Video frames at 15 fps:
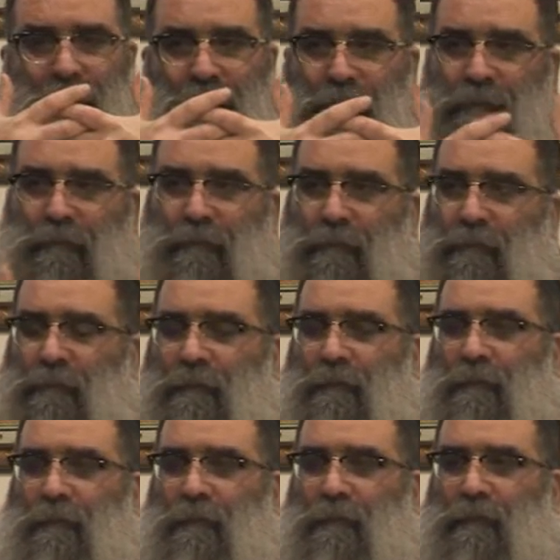
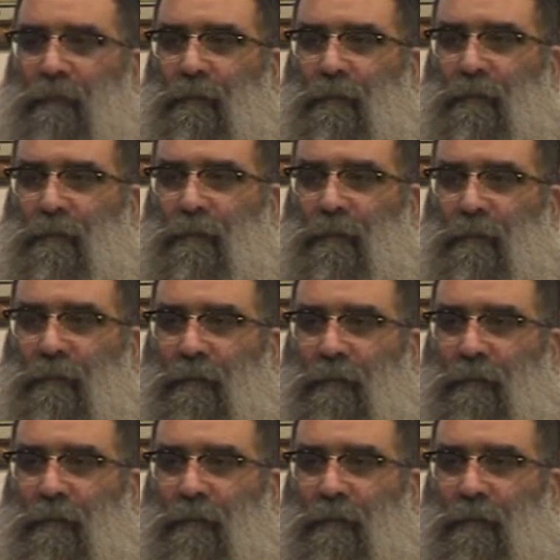Nobody speaks.